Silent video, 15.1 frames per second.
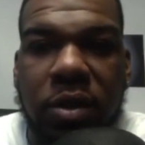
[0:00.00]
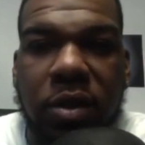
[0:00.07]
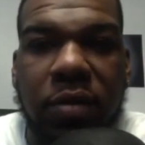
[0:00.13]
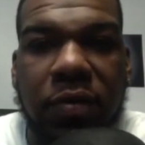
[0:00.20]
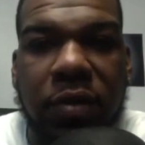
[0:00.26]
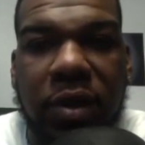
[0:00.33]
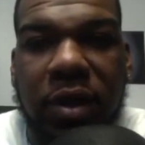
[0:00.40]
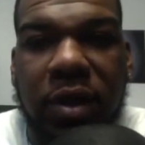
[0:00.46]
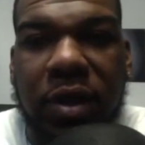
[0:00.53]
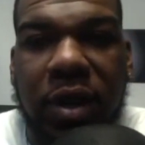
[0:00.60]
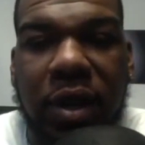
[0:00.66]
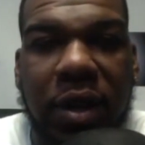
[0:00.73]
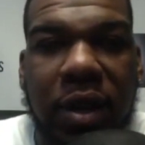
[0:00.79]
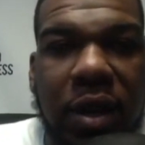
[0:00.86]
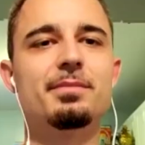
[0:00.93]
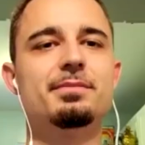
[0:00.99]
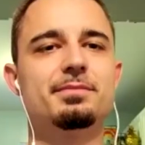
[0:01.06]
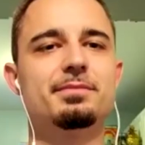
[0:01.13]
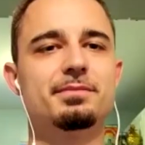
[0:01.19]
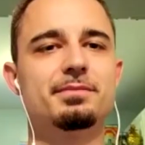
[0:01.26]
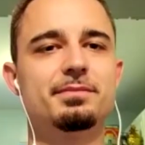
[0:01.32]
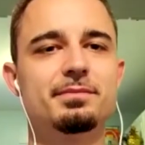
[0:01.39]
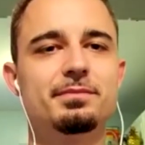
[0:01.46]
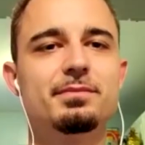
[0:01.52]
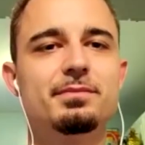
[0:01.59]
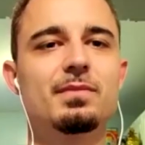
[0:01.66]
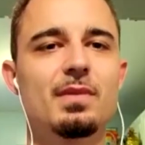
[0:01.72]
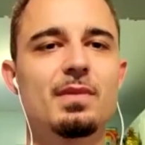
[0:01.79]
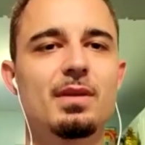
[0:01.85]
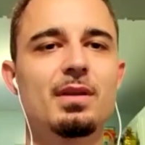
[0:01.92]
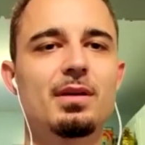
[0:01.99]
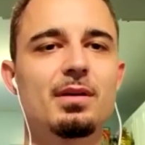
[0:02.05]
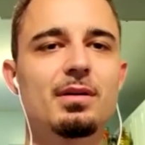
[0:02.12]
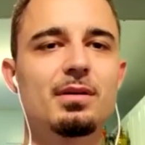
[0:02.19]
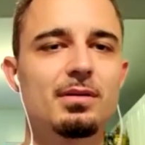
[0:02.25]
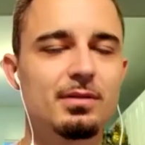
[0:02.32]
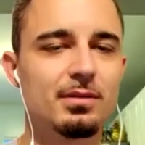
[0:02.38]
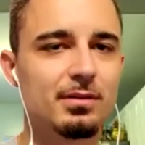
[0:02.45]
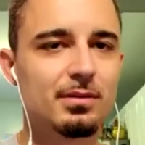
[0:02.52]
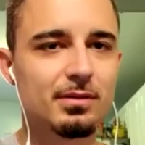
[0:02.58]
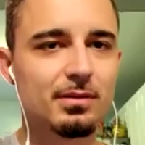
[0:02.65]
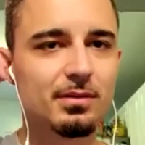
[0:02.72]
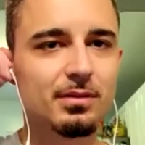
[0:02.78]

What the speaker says: and different things like that. I mean, you know, you got your